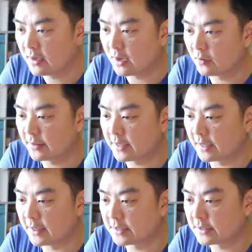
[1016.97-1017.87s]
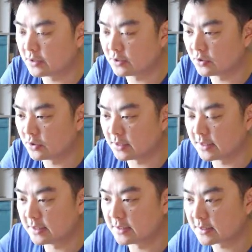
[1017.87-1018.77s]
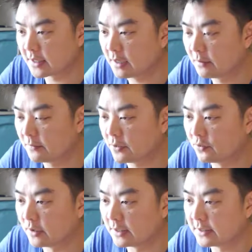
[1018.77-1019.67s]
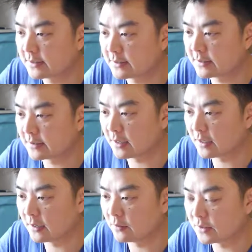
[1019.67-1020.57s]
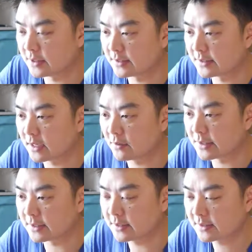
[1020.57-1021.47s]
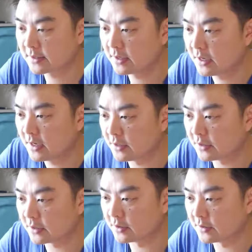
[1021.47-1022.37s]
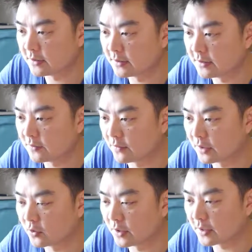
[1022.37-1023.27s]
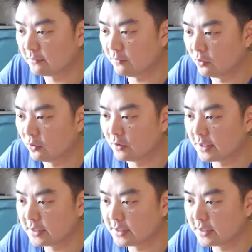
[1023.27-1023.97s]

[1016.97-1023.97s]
And what that allows you to do is, through a list, which is this enemies list, you can do this very quick for